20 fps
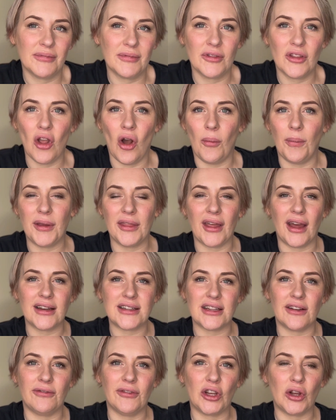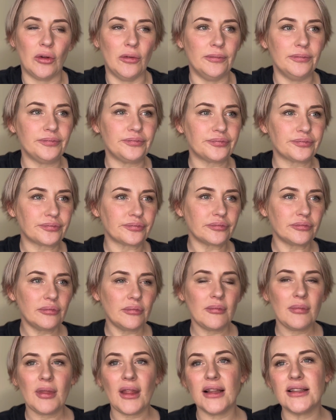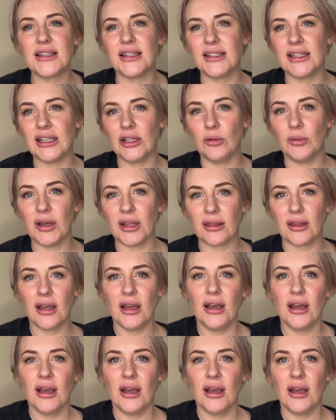not be that difficult to deal with.